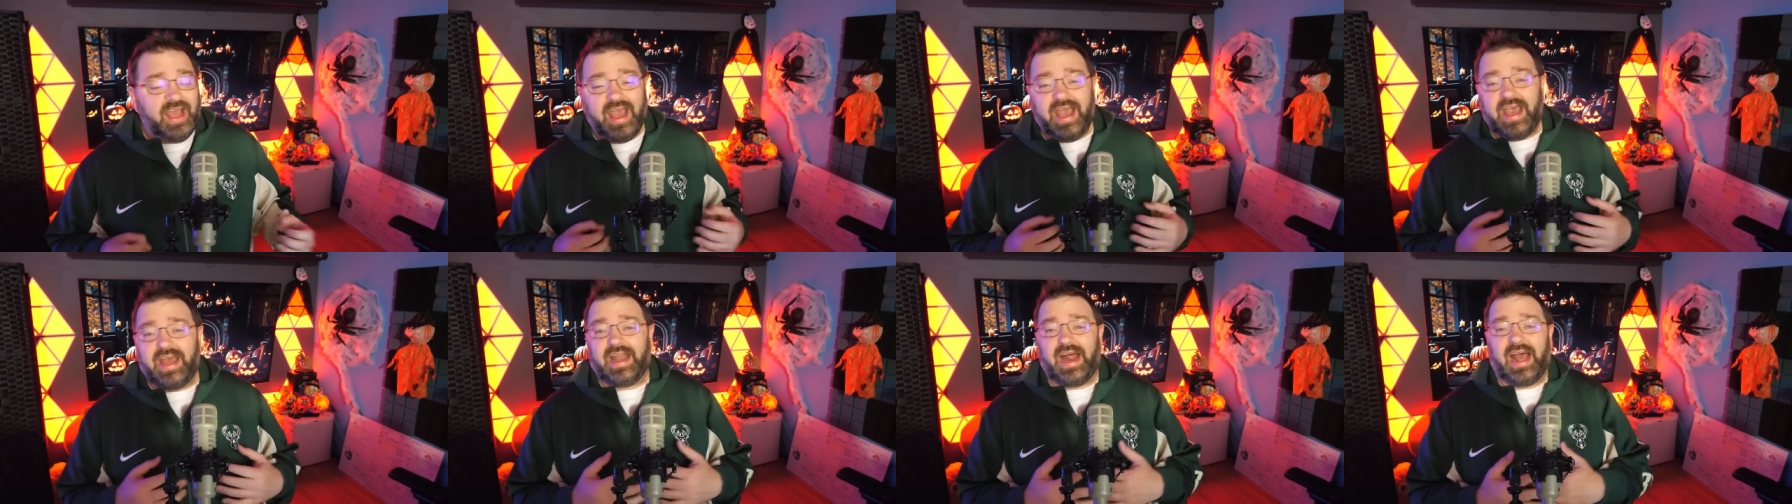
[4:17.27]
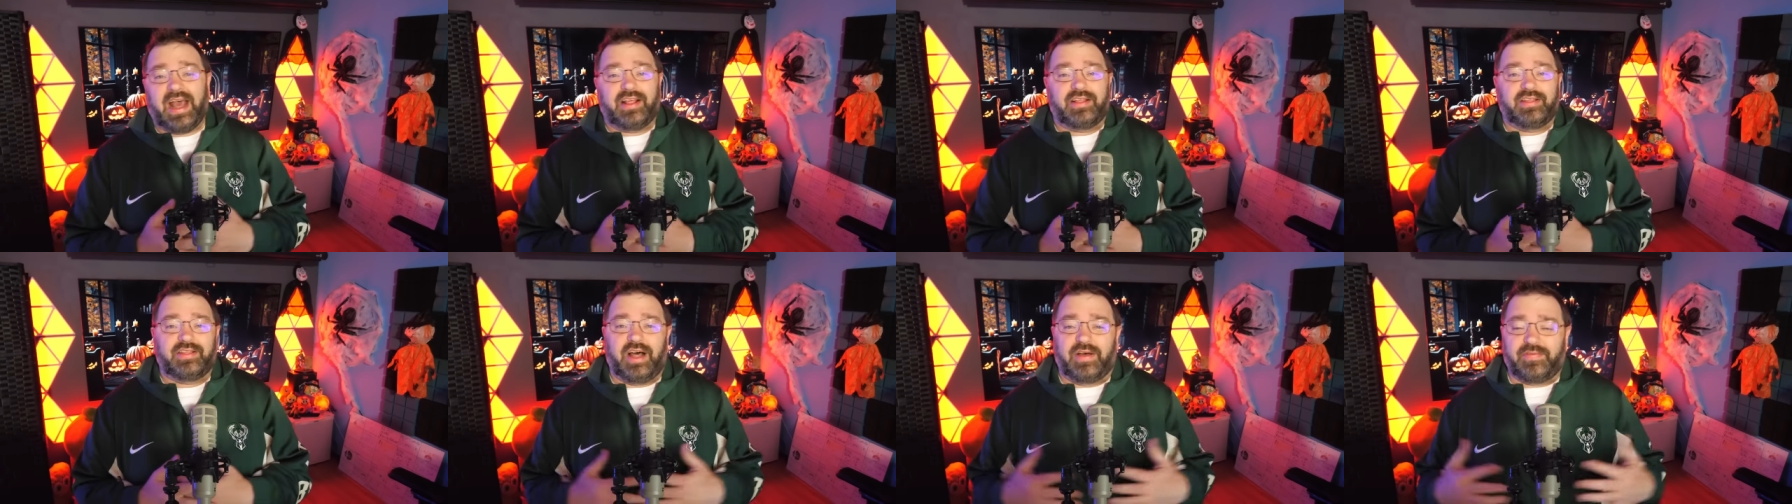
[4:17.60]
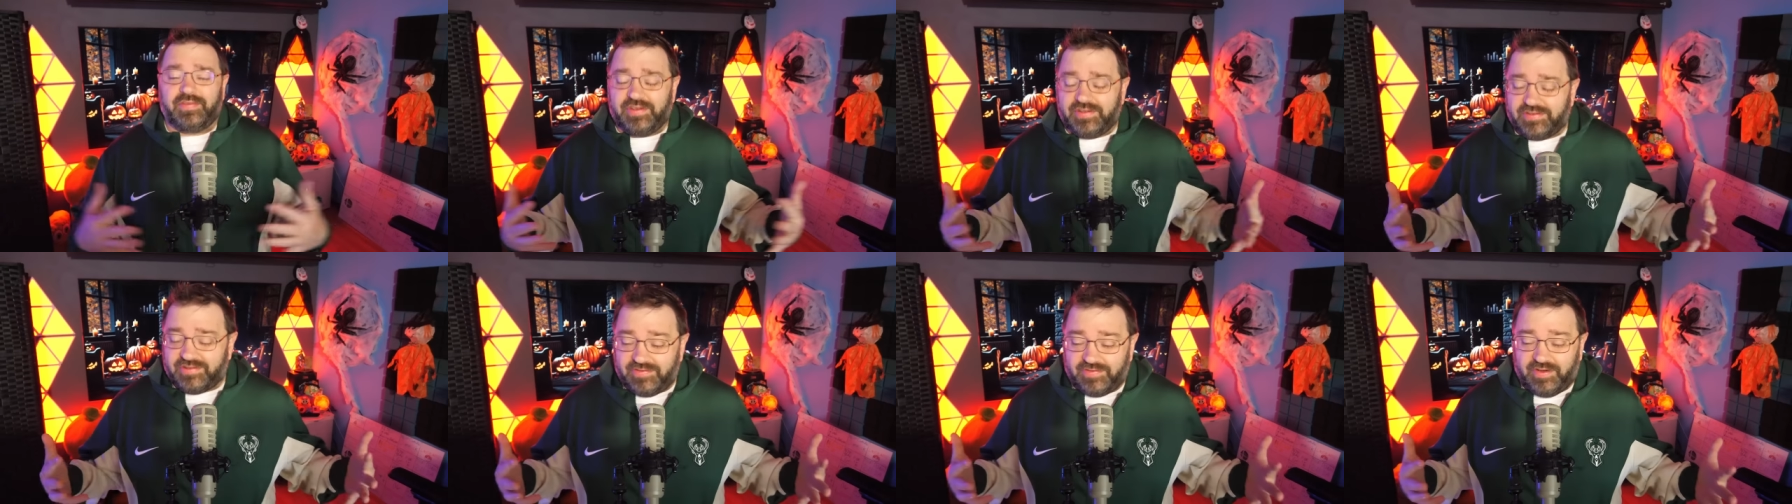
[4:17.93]
And I love
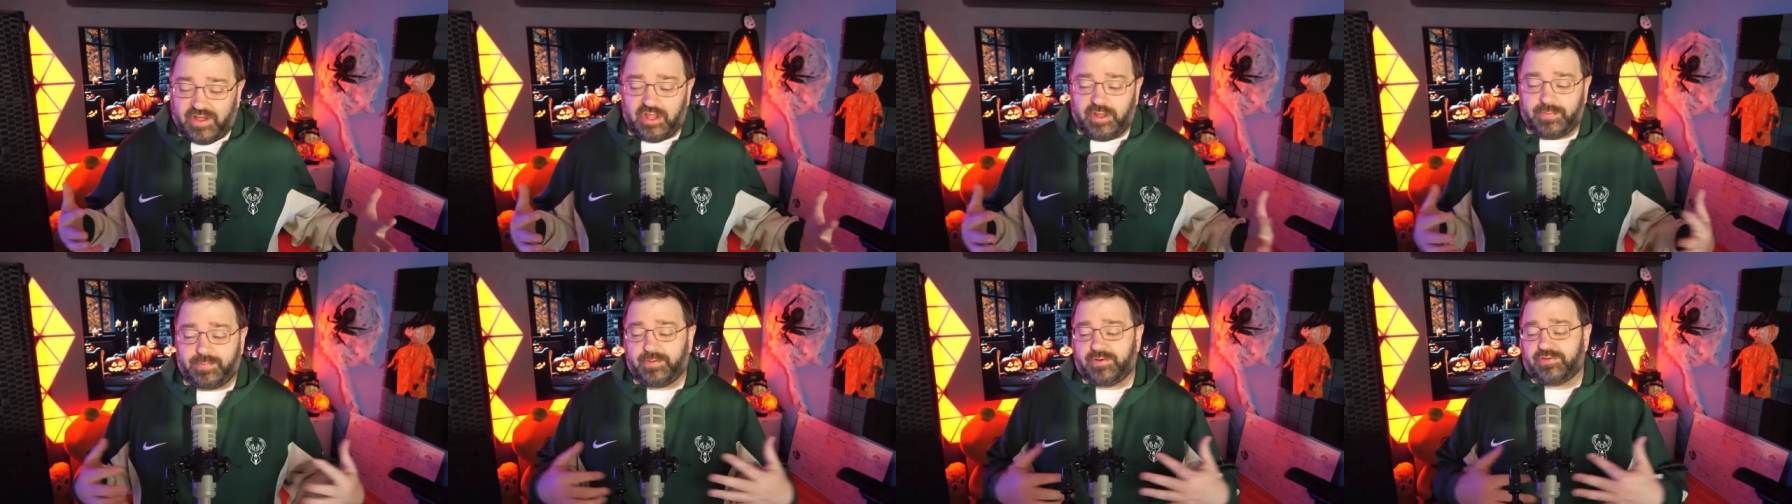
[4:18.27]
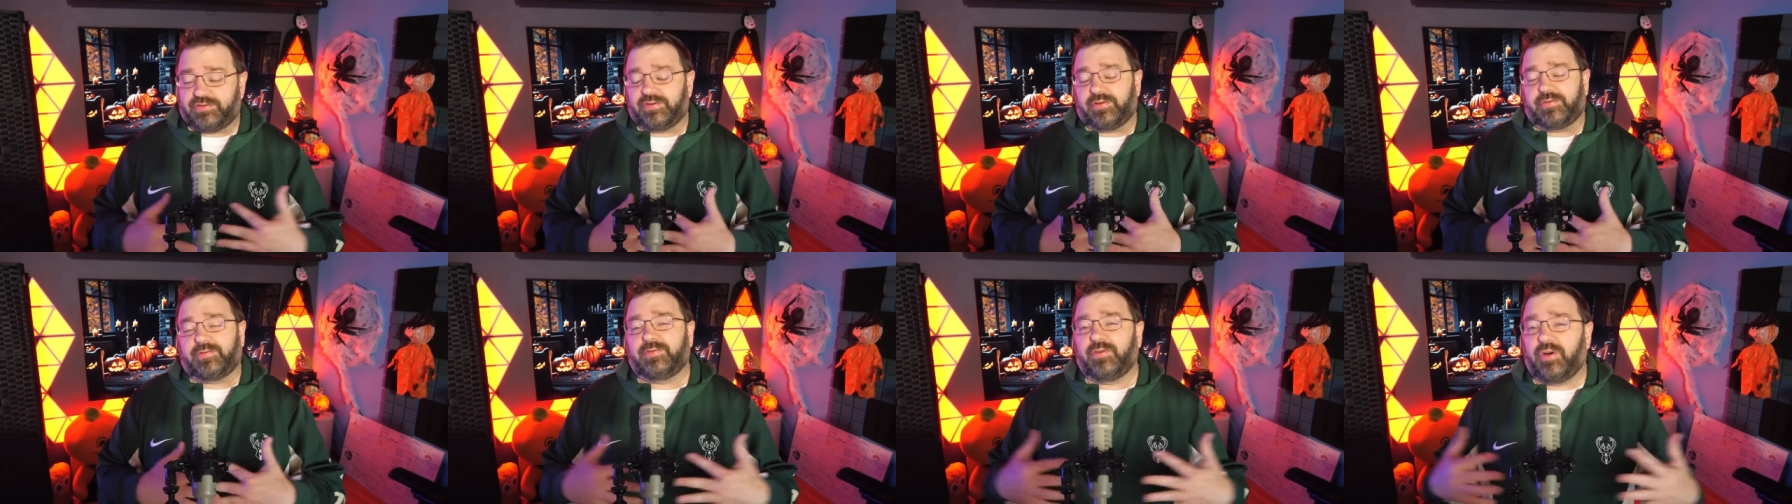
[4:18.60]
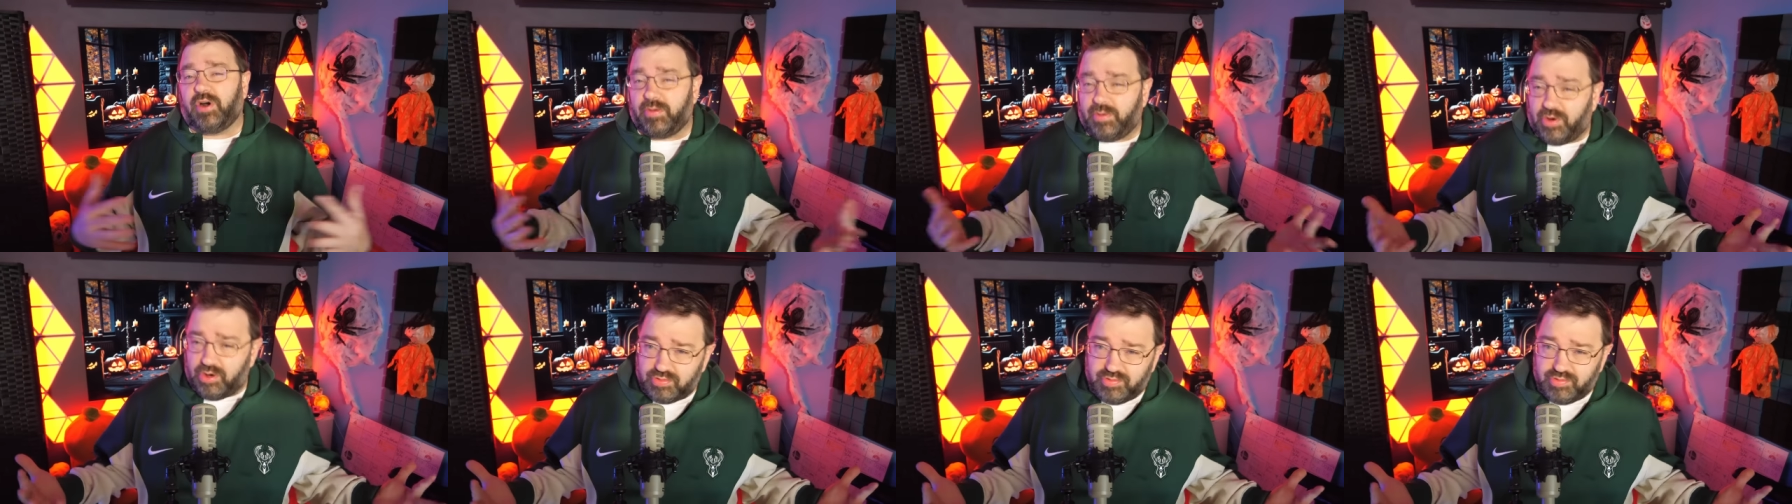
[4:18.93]
these developers. They're former